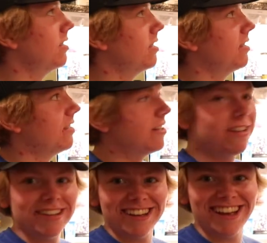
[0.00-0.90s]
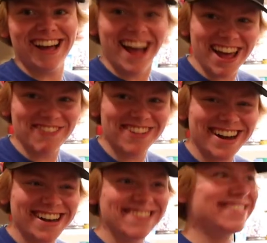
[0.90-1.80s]
Hi, moms. Hi,
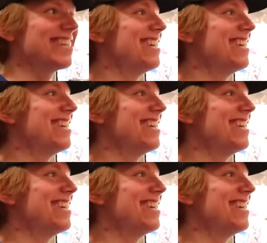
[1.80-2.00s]
moms.